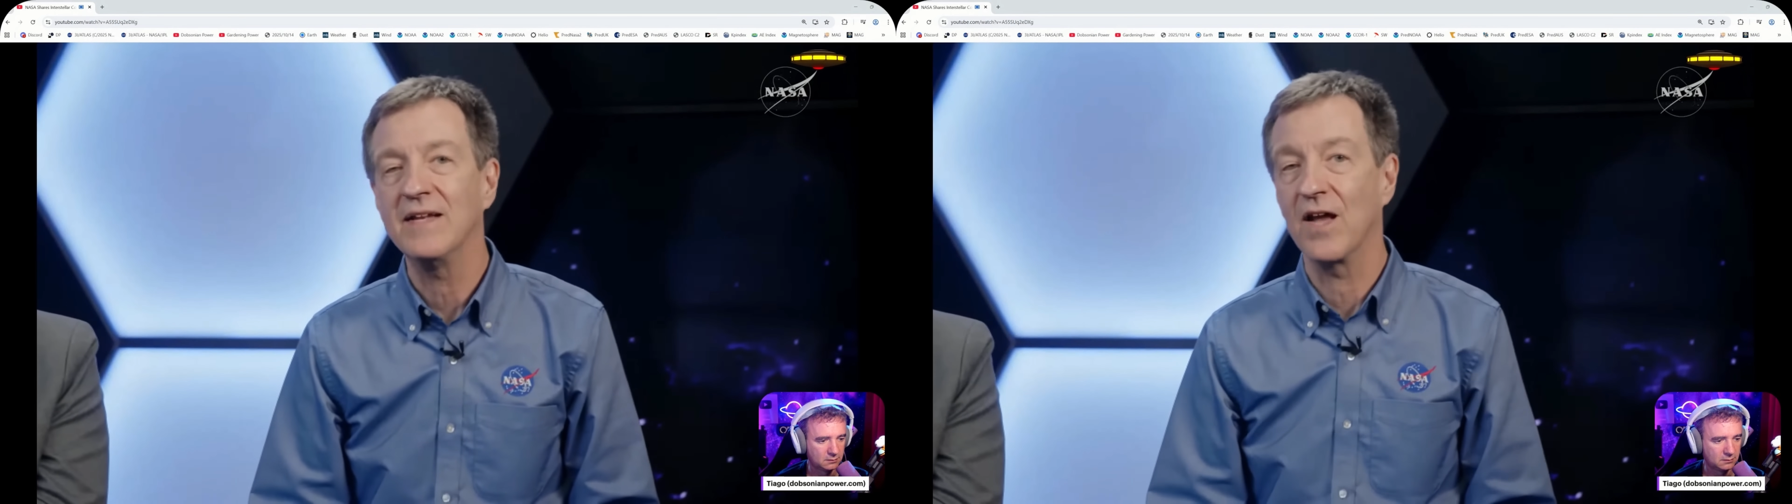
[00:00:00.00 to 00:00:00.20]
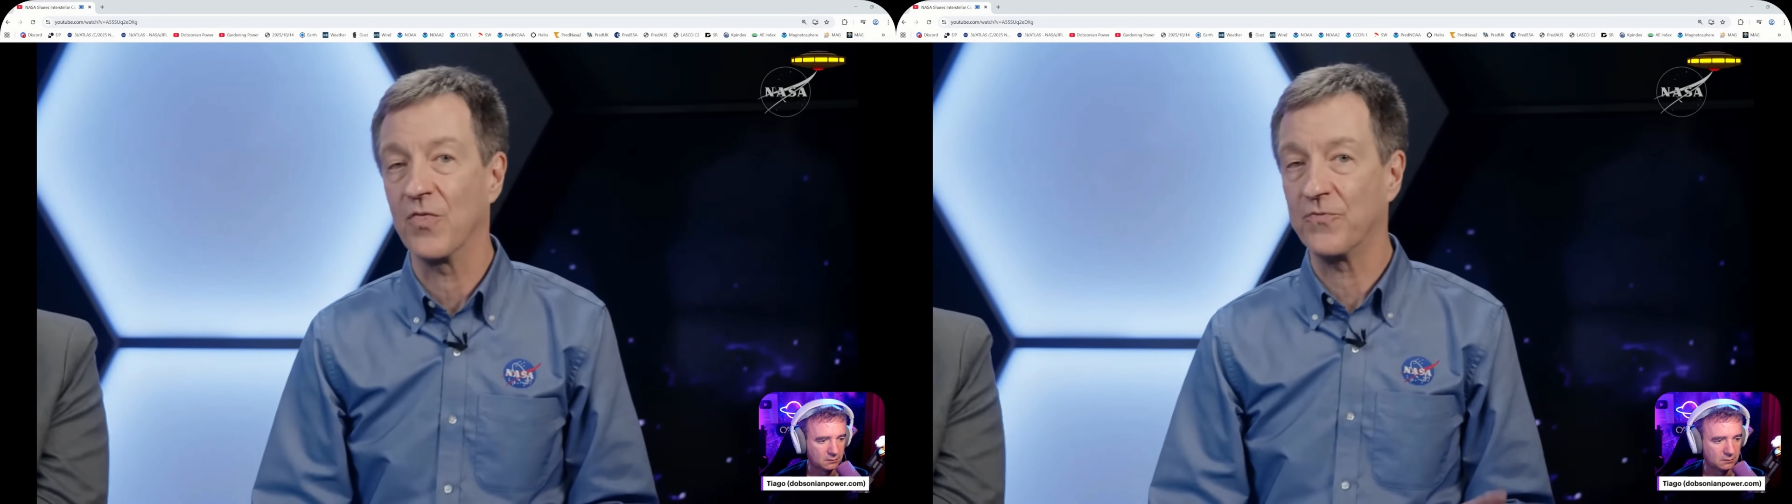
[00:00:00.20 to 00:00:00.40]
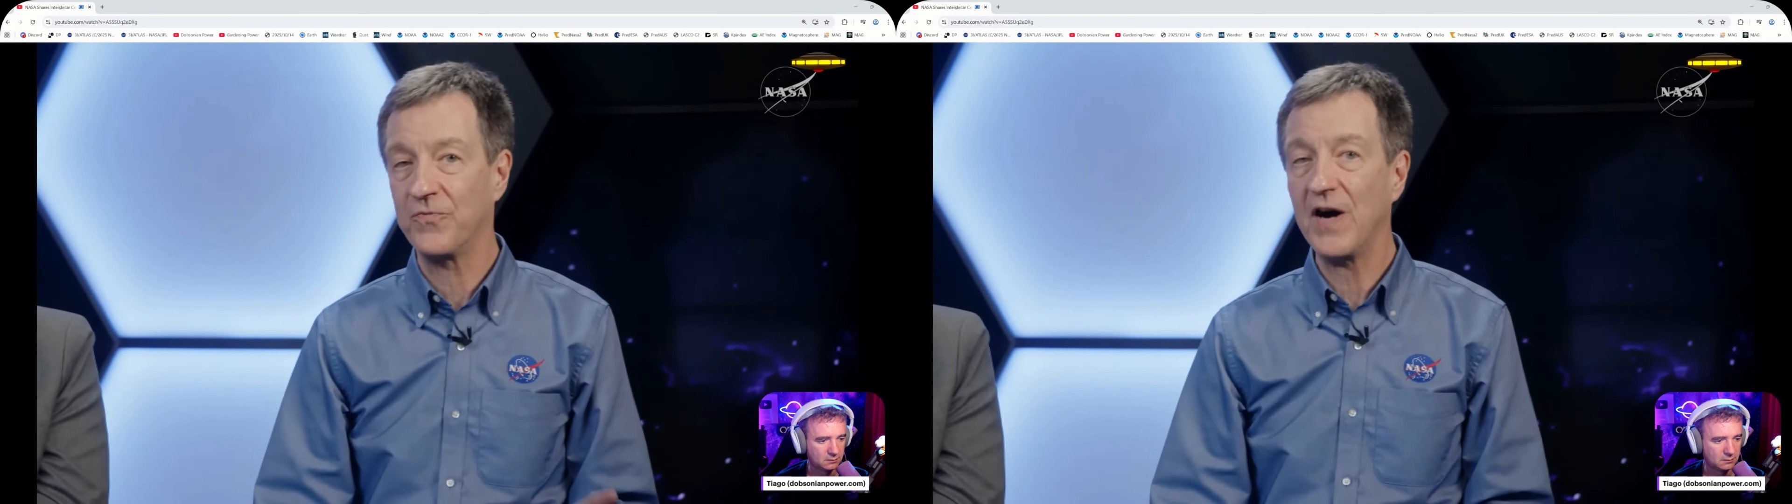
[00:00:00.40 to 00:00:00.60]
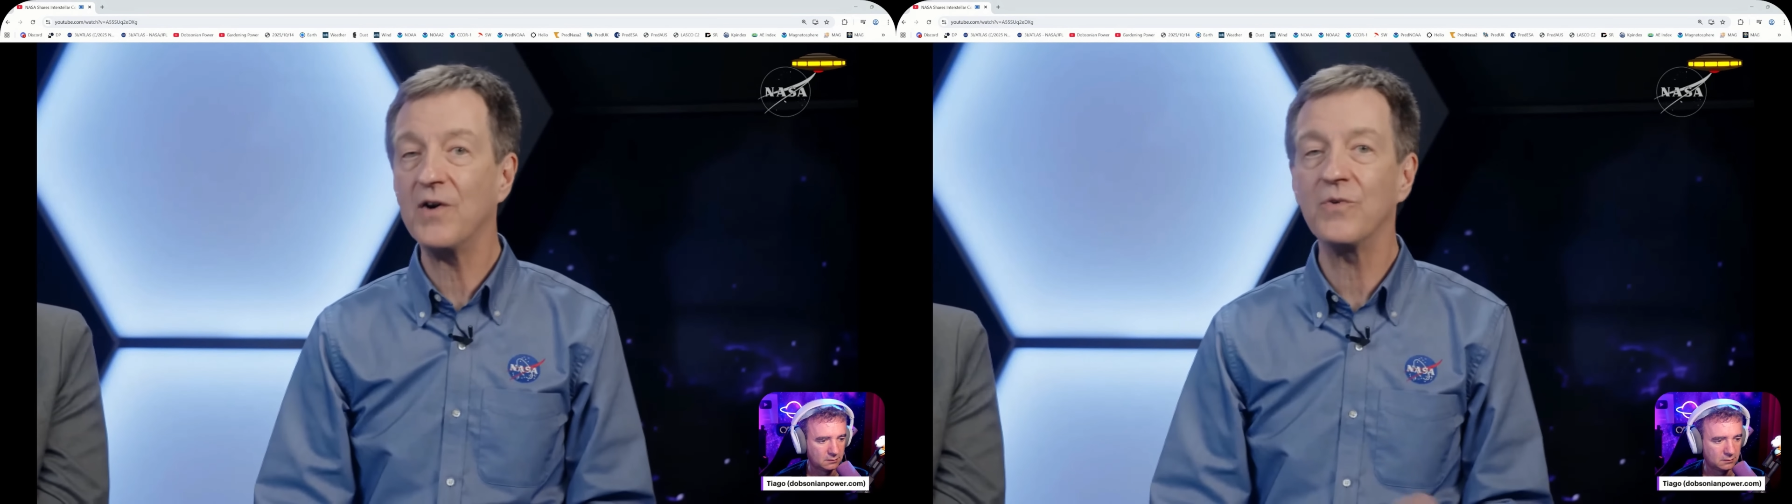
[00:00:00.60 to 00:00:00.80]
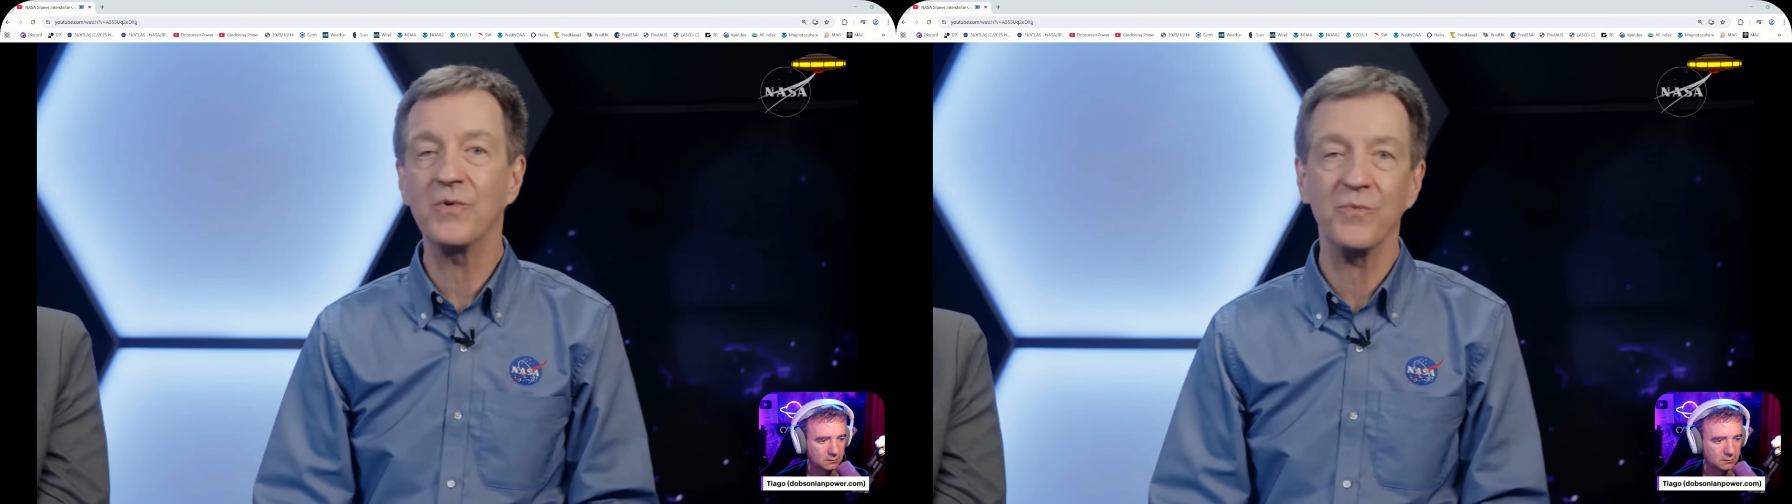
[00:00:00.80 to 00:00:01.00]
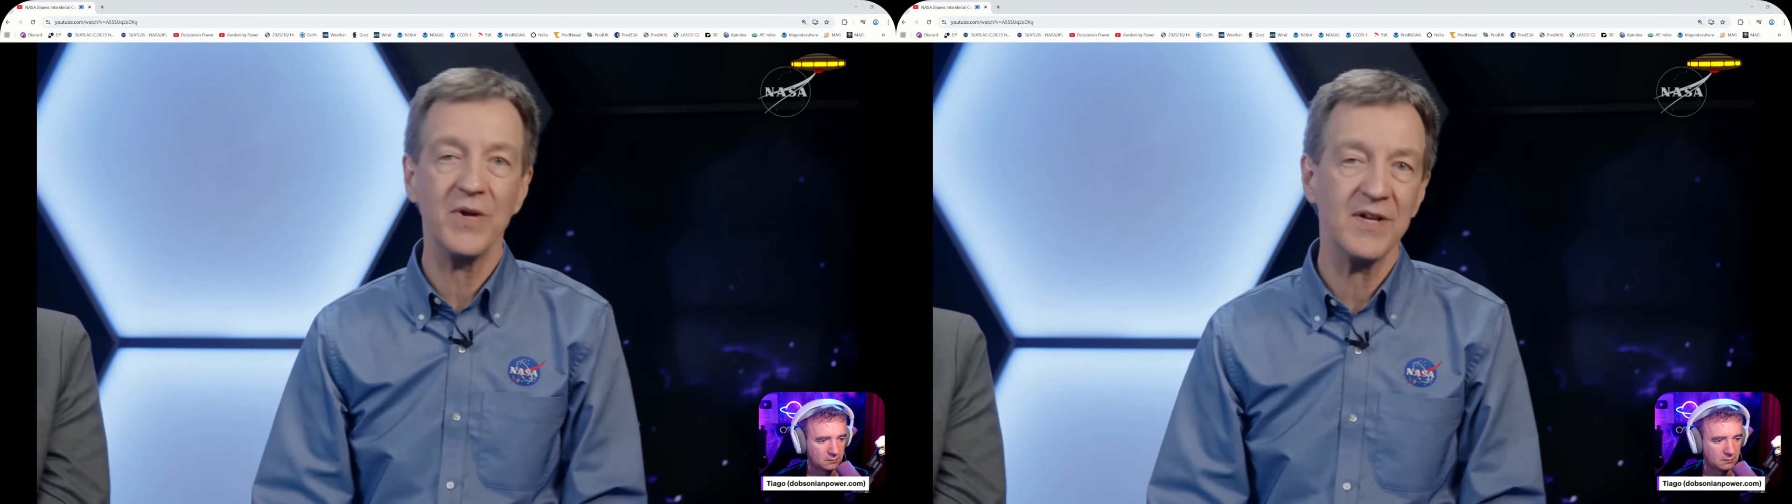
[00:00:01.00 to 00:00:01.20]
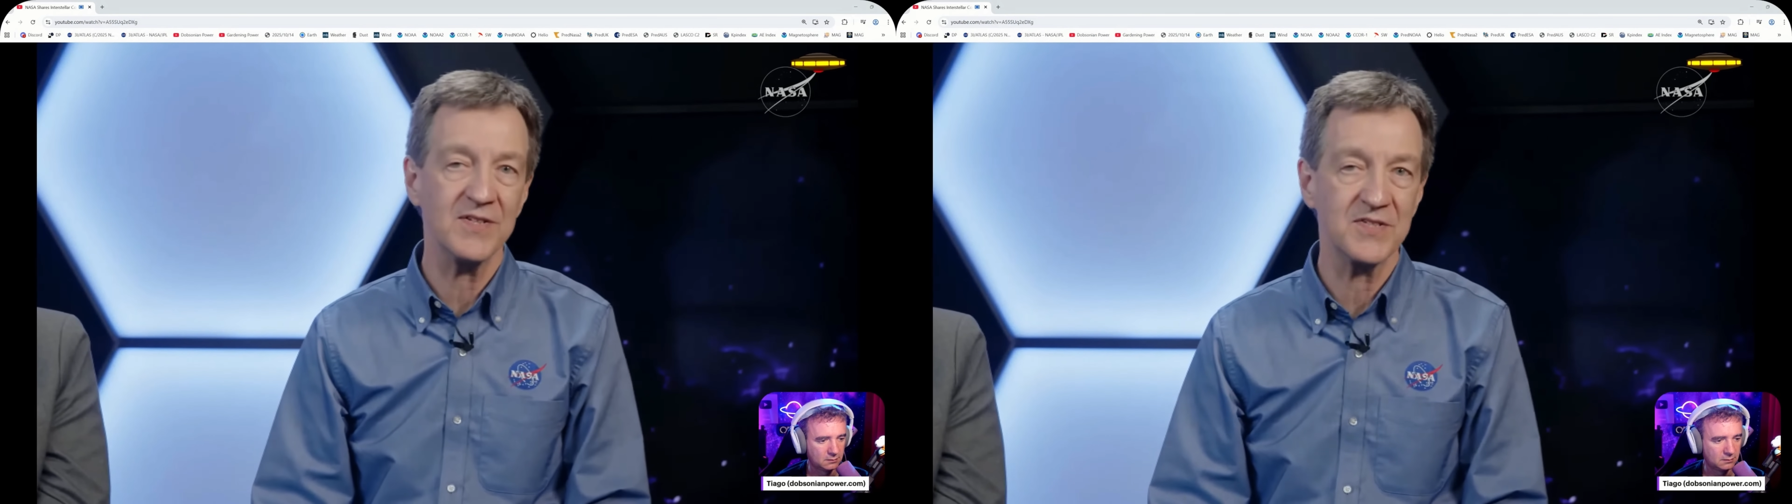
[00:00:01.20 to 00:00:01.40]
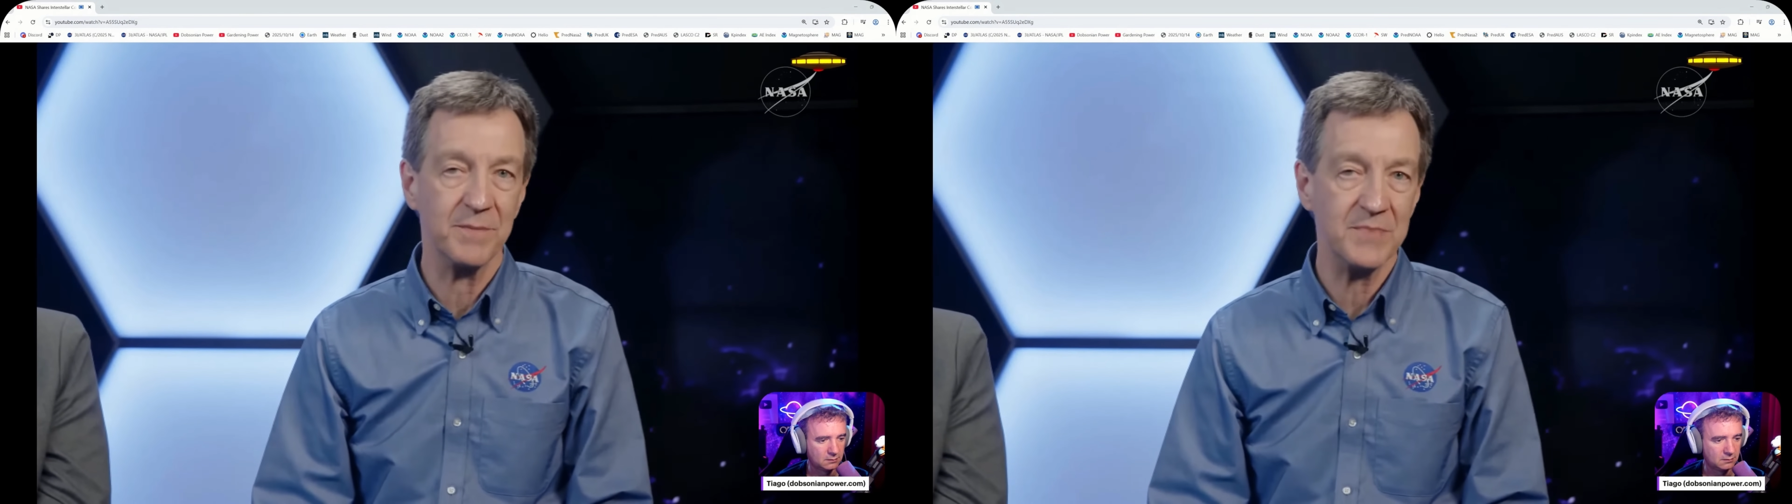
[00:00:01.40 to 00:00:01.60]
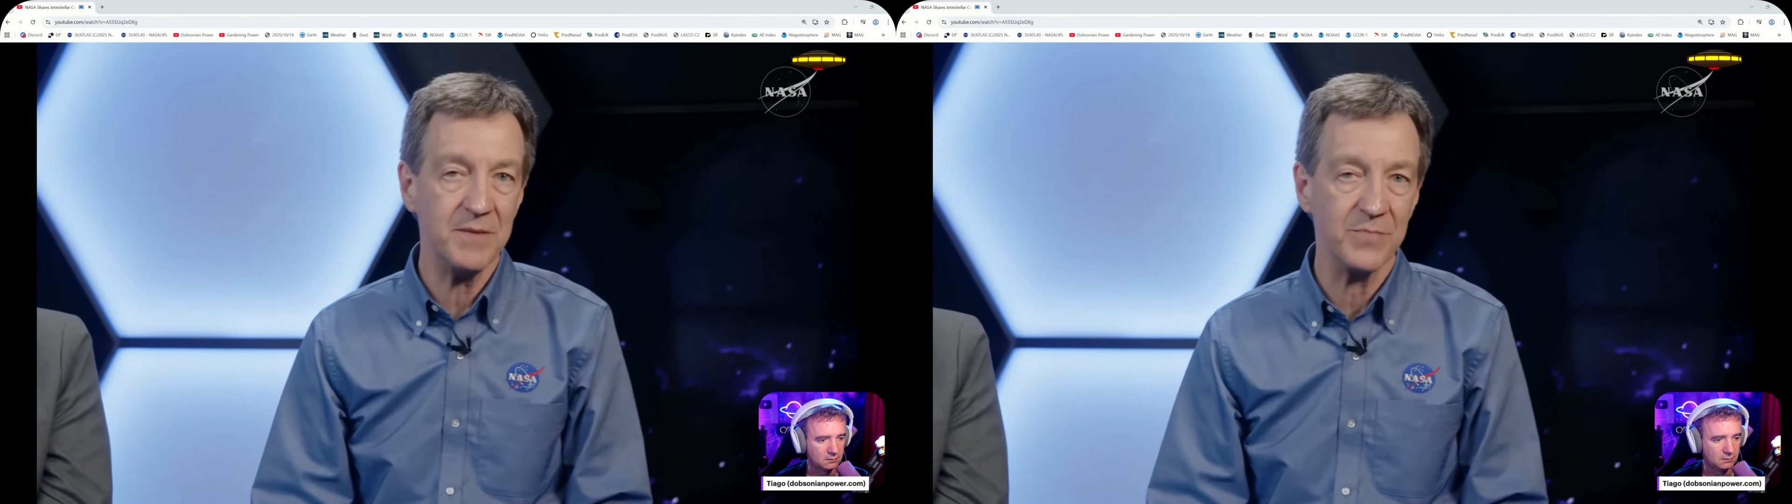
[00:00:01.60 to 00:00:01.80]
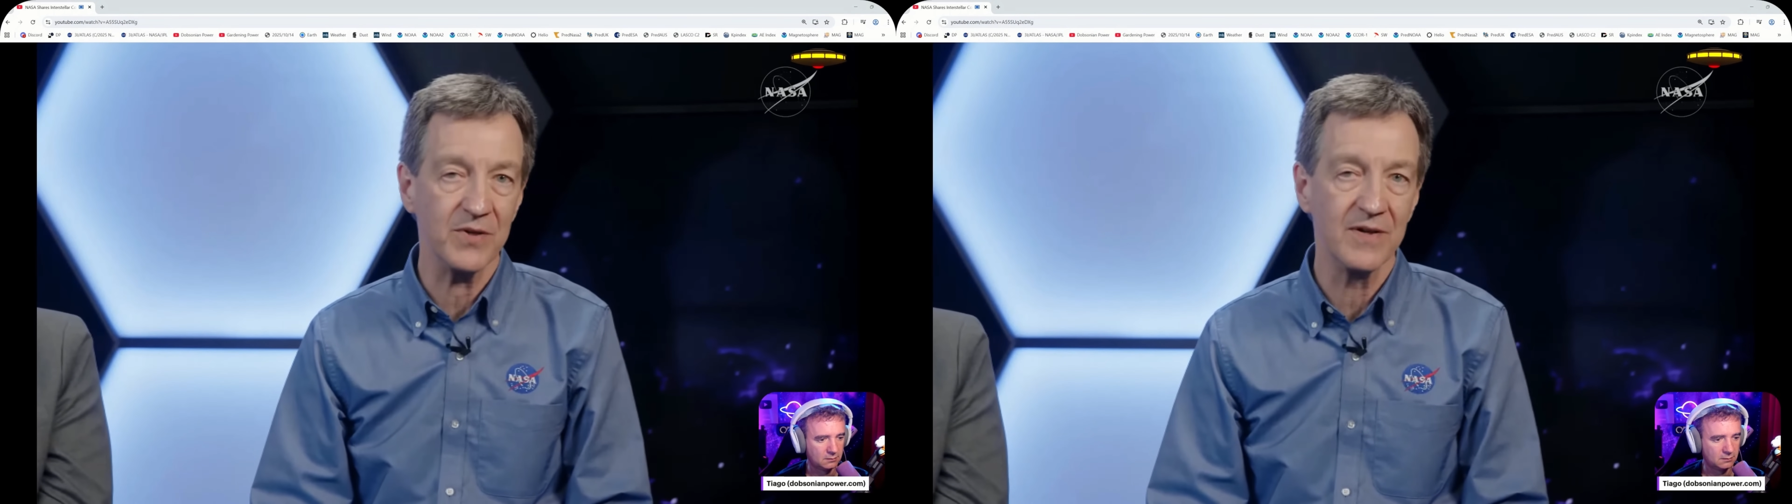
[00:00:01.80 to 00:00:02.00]
Now, the following week in
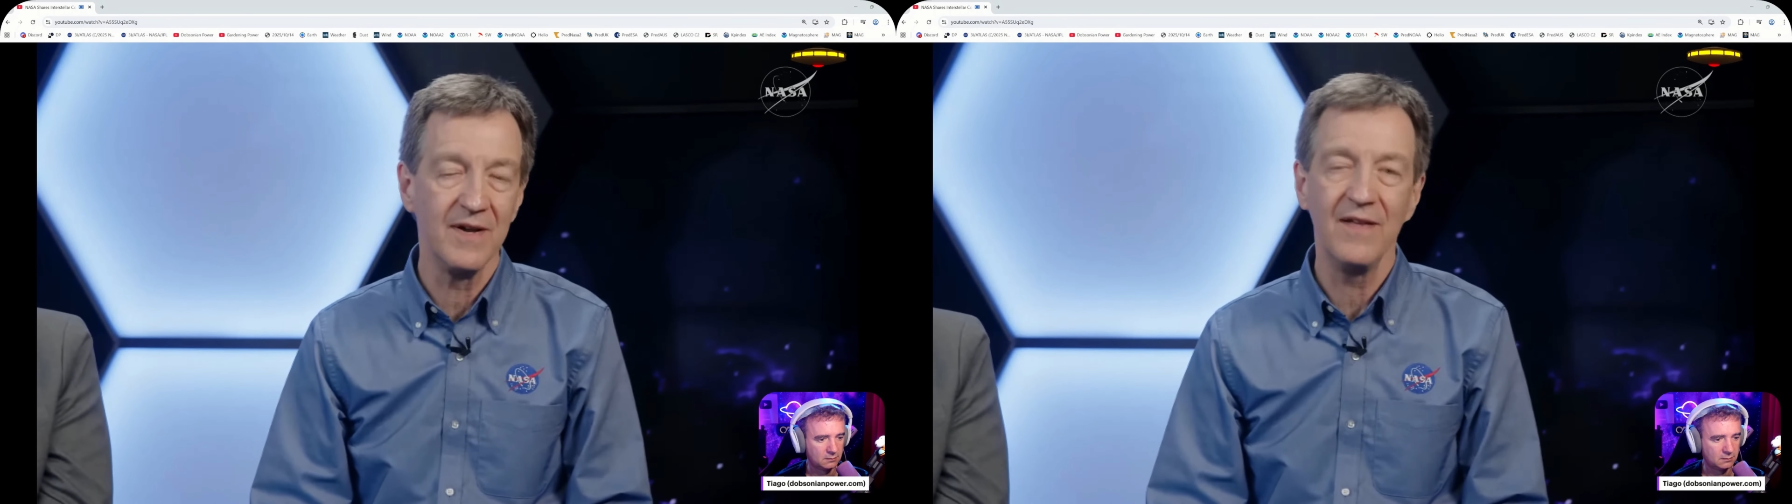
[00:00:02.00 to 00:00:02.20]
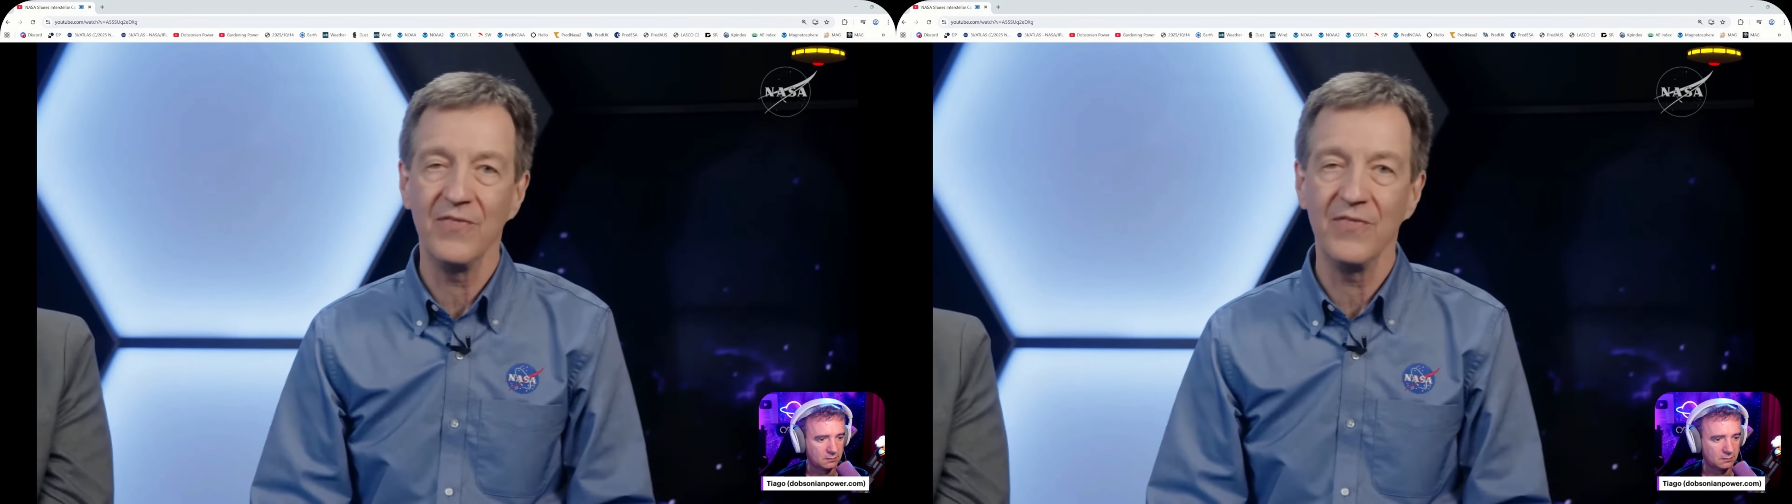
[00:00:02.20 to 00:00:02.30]
September,